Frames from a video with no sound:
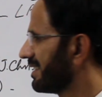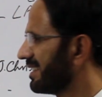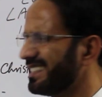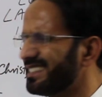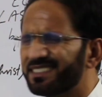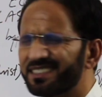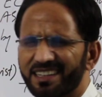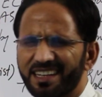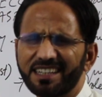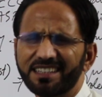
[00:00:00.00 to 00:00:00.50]

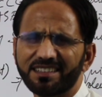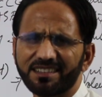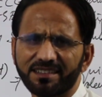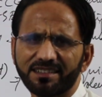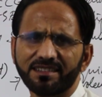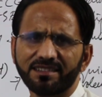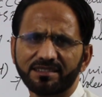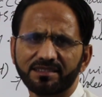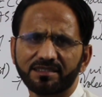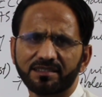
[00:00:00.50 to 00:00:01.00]
It's Latin,
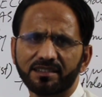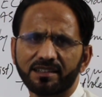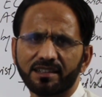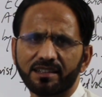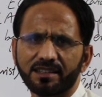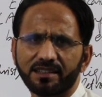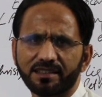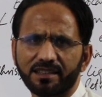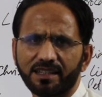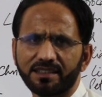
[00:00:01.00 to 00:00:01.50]

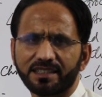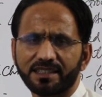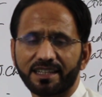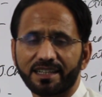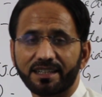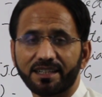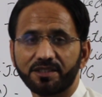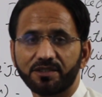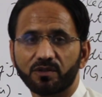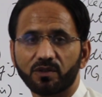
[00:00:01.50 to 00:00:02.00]
not an
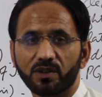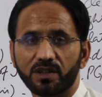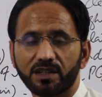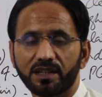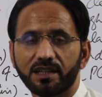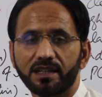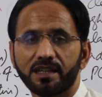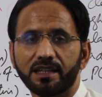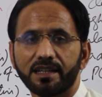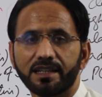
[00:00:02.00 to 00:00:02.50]
English
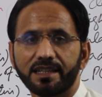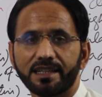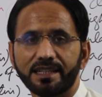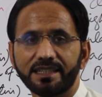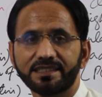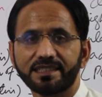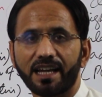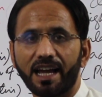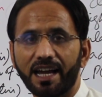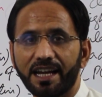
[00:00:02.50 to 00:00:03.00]
word.
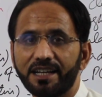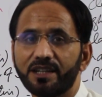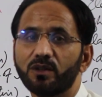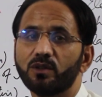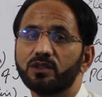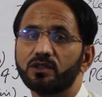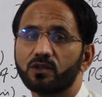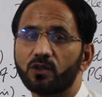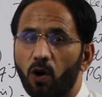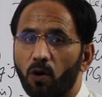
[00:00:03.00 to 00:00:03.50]
It's
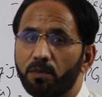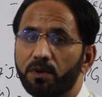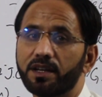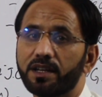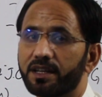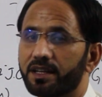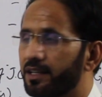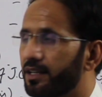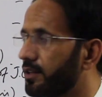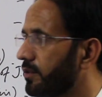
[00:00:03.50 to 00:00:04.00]
Anno
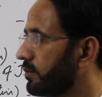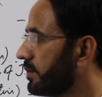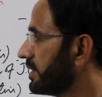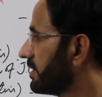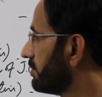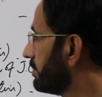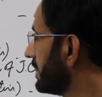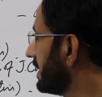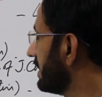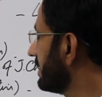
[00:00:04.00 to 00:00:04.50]
Domini,
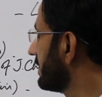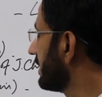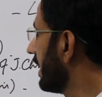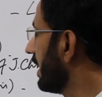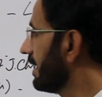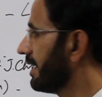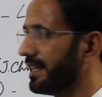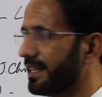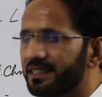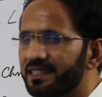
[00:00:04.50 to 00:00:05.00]
which means
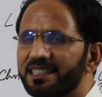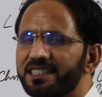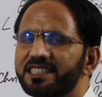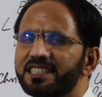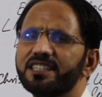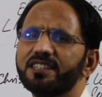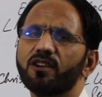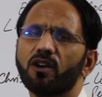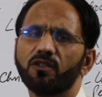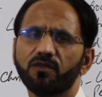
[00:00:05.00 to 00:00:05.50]
that in the
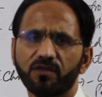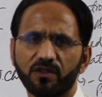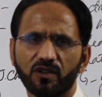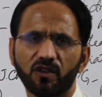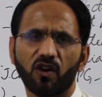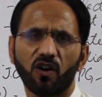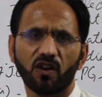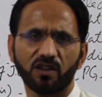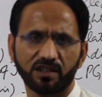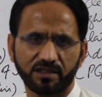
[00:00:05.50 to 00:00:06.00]
year of
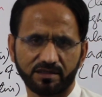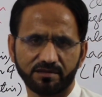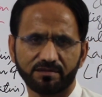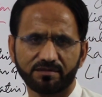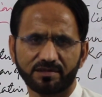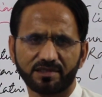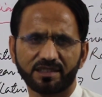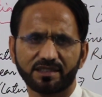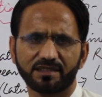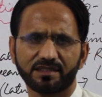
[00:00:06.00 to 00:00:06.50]
Lord,
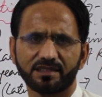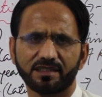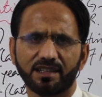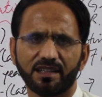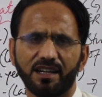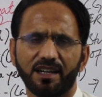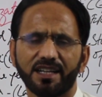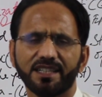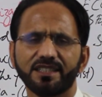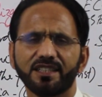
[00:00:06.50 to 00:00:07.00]
uh,
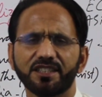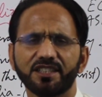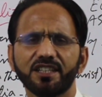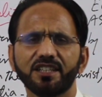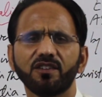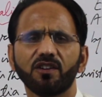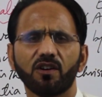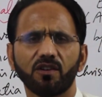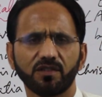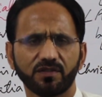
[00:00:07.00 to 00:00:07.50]
in the
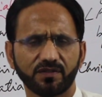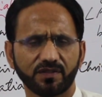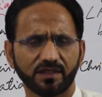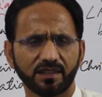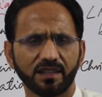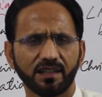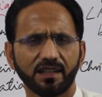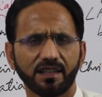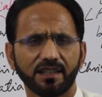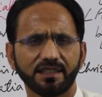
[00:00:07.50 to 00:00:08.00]
year of
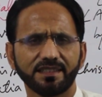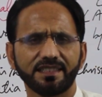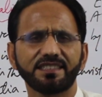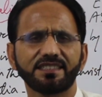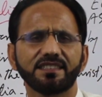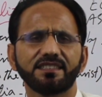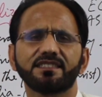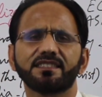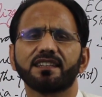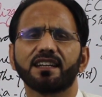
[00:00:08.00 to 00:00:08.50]

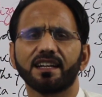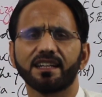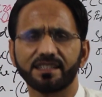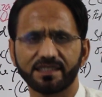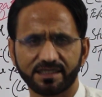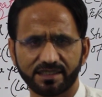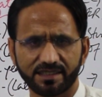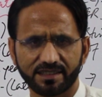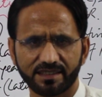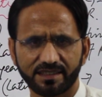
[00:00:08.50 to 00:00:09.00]
Jesus
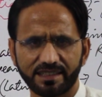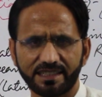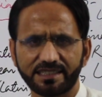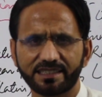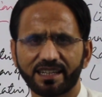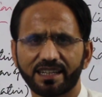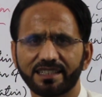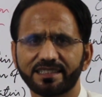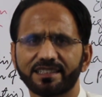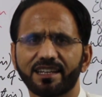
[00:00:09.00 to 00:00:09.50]
Christ,
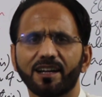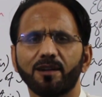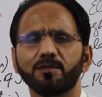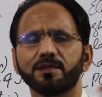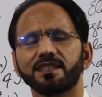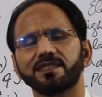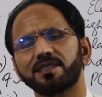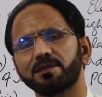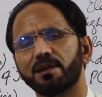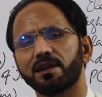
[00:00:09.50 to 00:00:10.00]
Isa
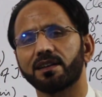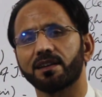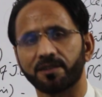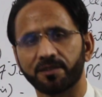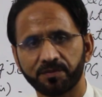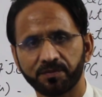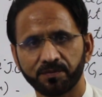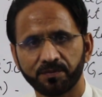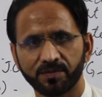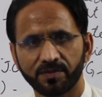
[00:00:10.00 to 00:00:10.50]
al-Islam ka zamana.
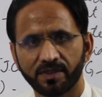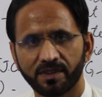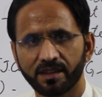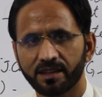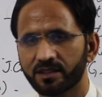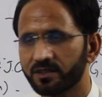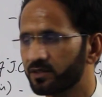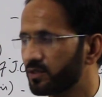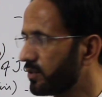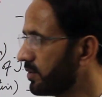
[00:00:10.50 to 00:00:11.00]

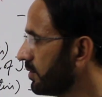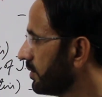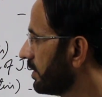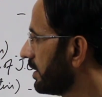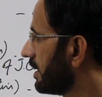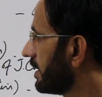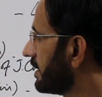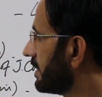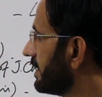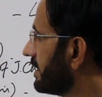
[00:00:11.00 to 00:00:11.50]
So
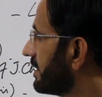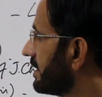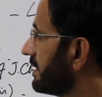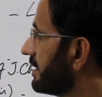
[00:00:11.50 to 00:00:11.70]
this